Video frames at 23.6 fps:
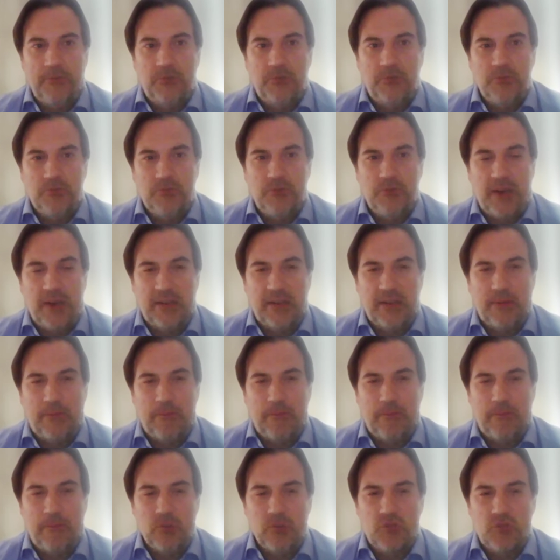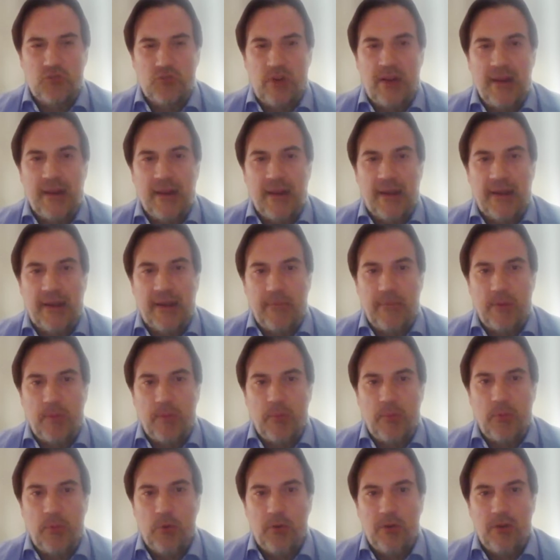to write a more strictly academic
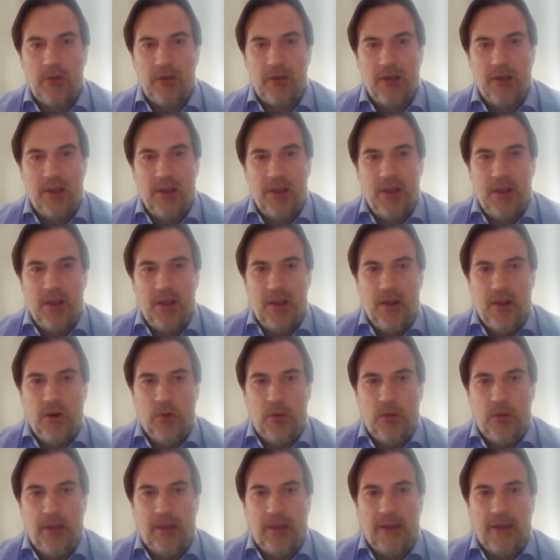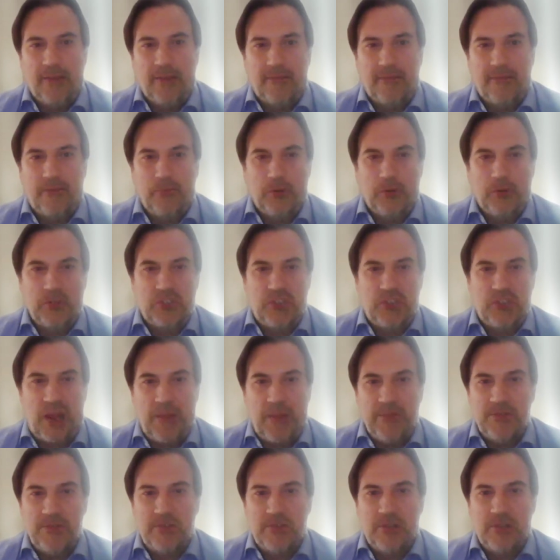book looking at what
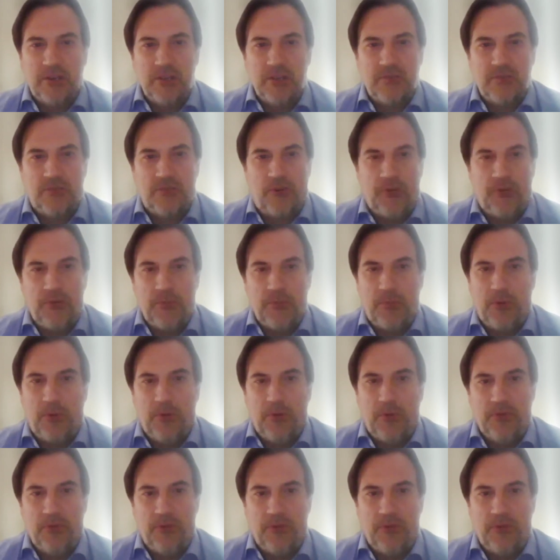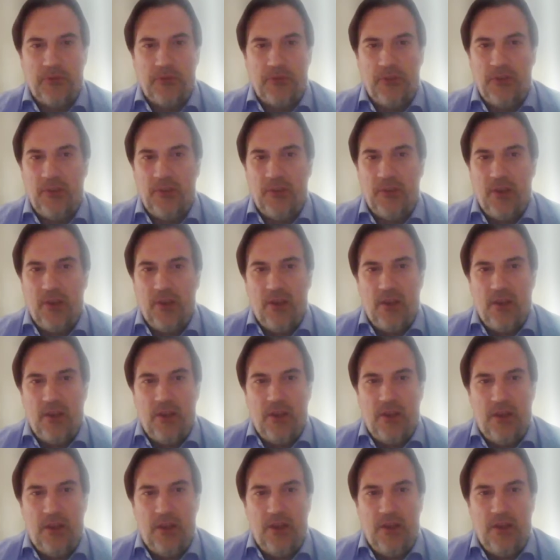shapes Turkish foreign policy
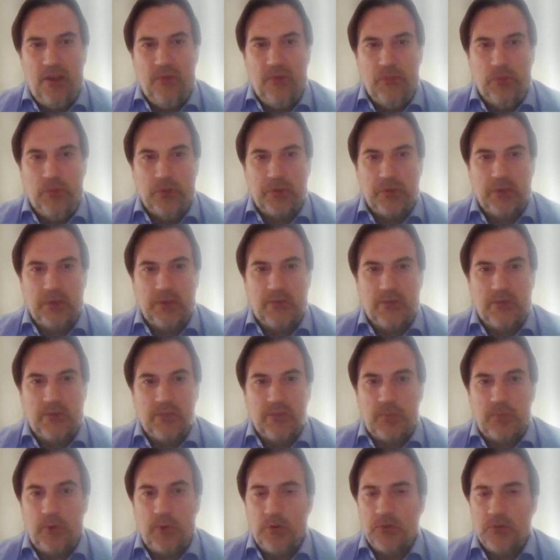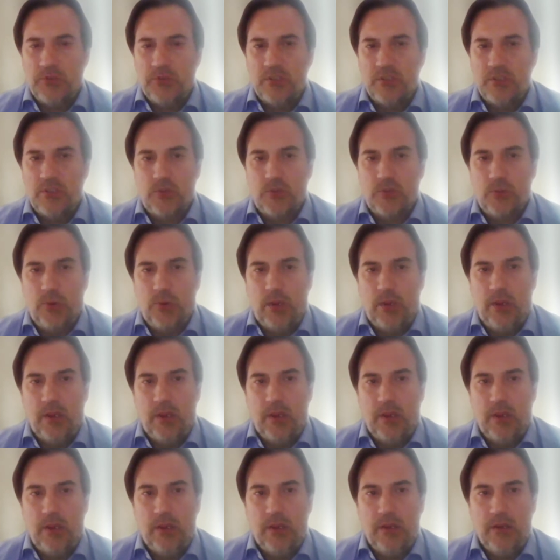and what are the responses to
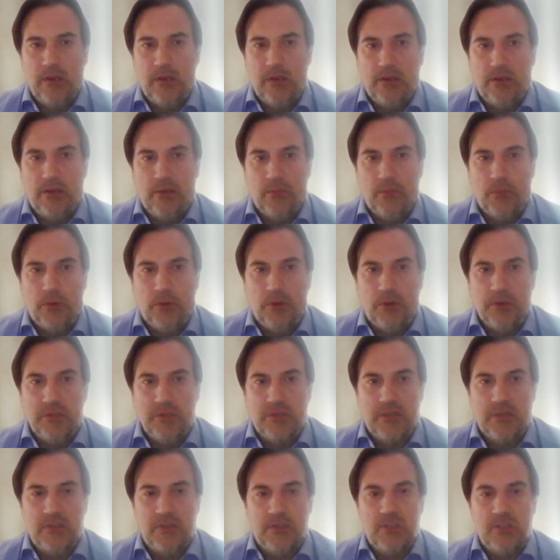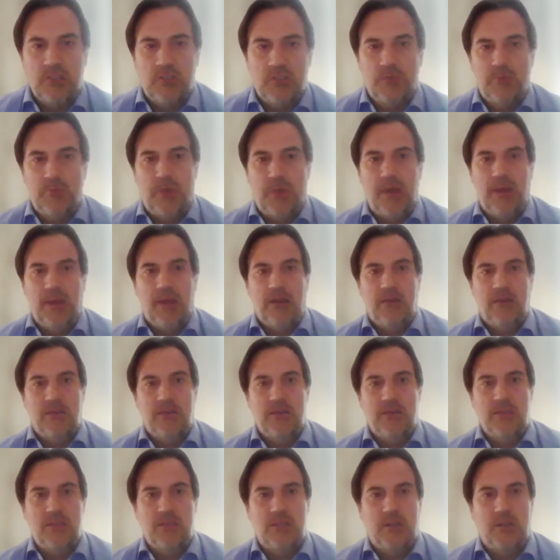it and what is the decision-making
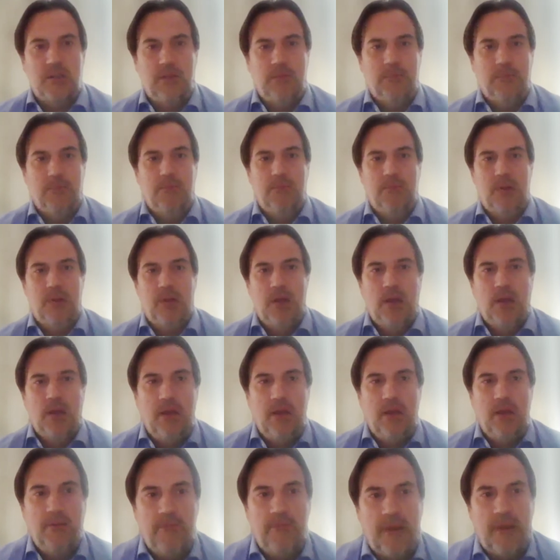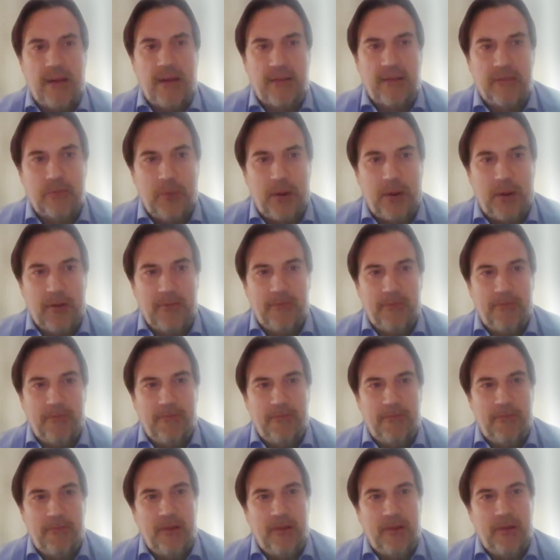system. In fact, one of
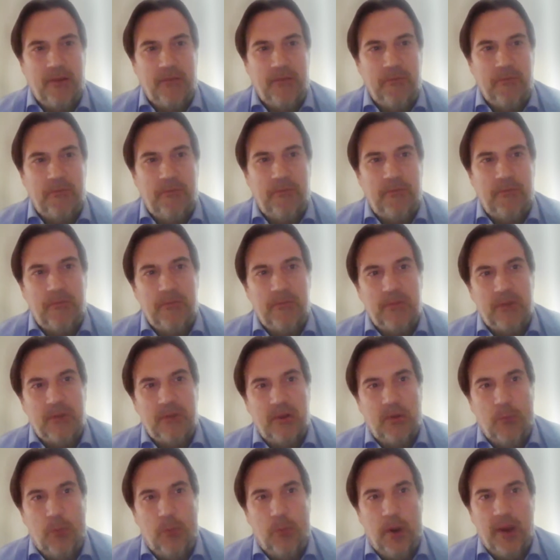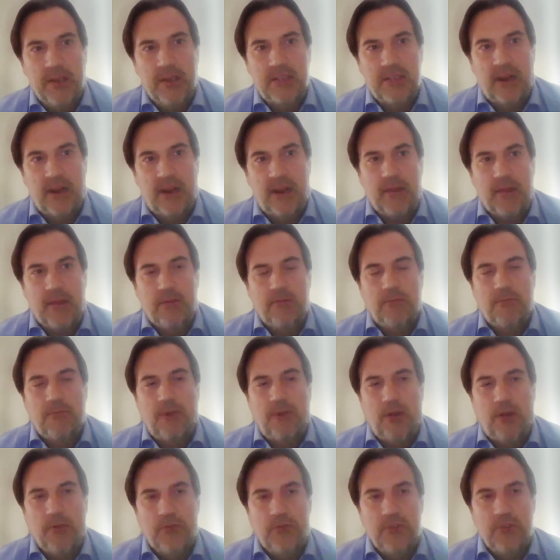the works that I
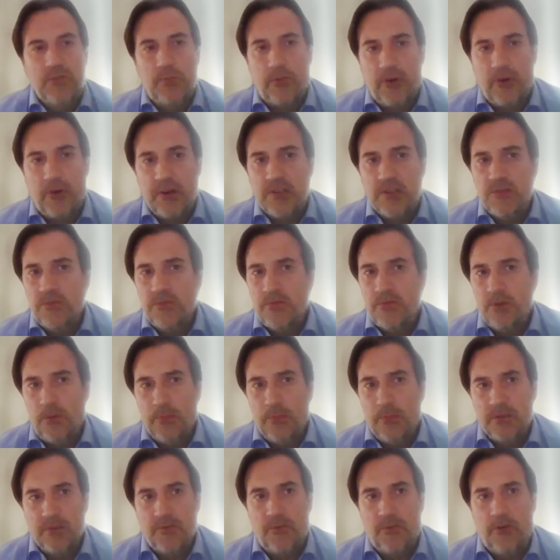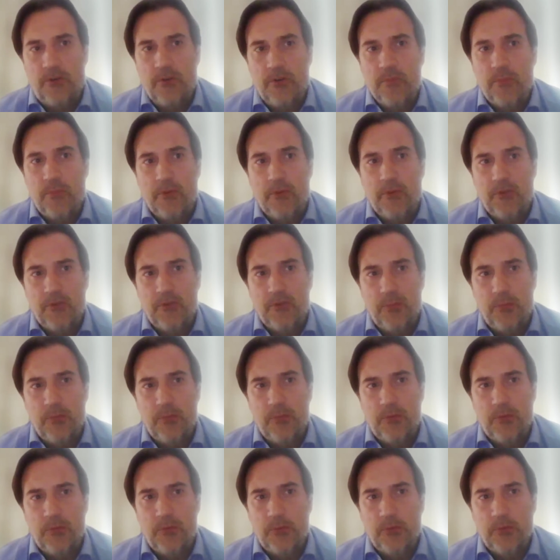found inspiration from is a foreign policy book
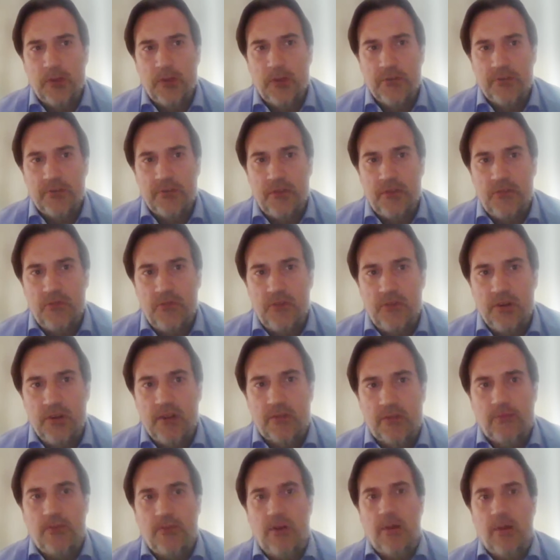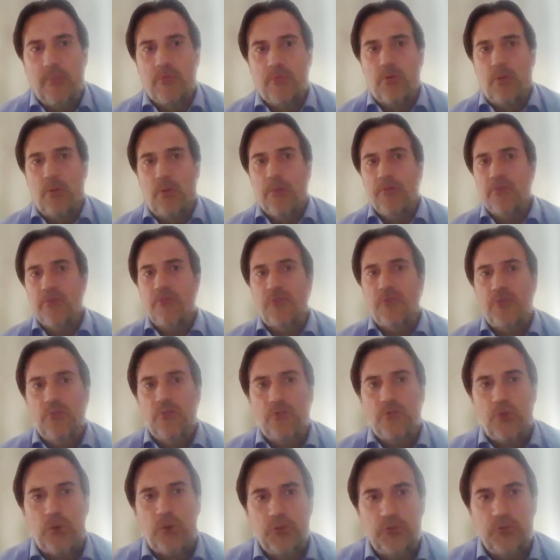from 2003 that Philip Robbins
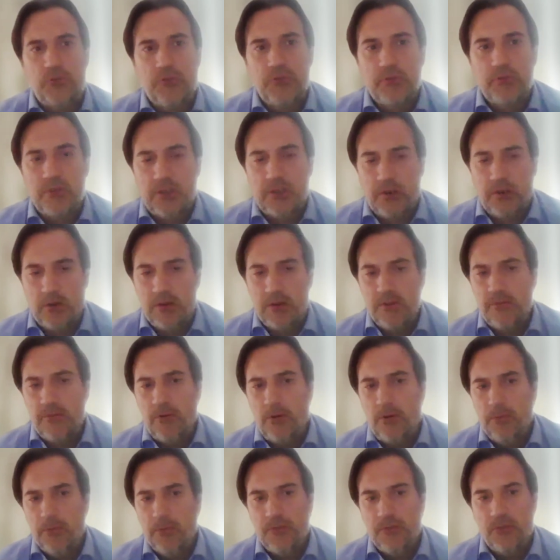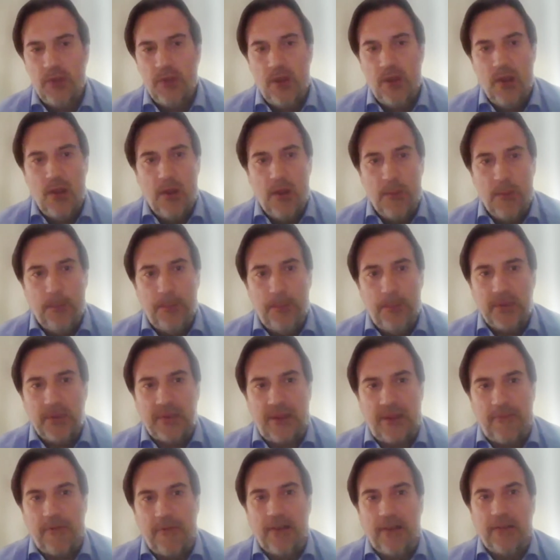wrote, Suits and Uniforms. But
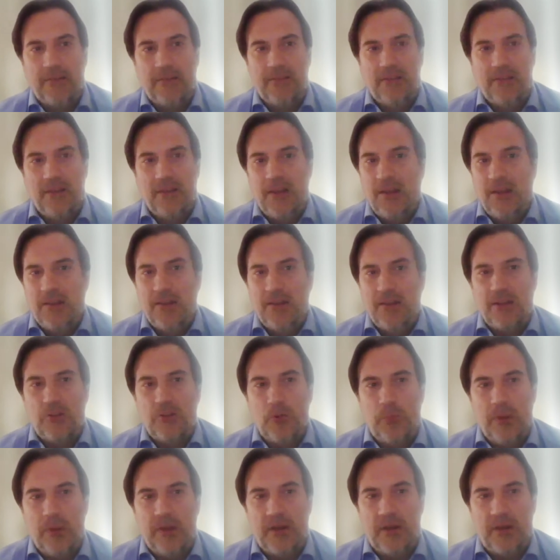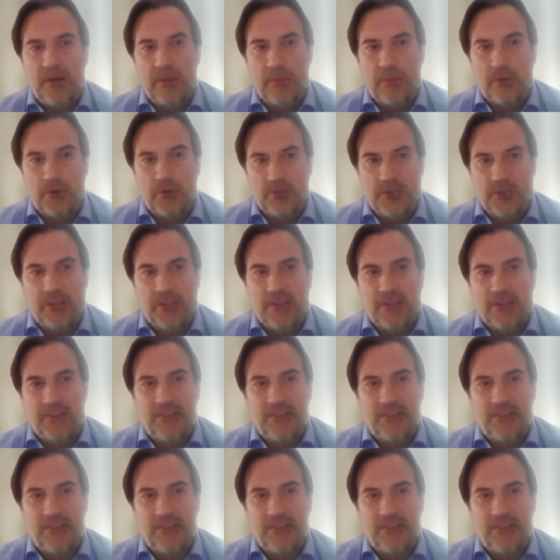I think that will be another project.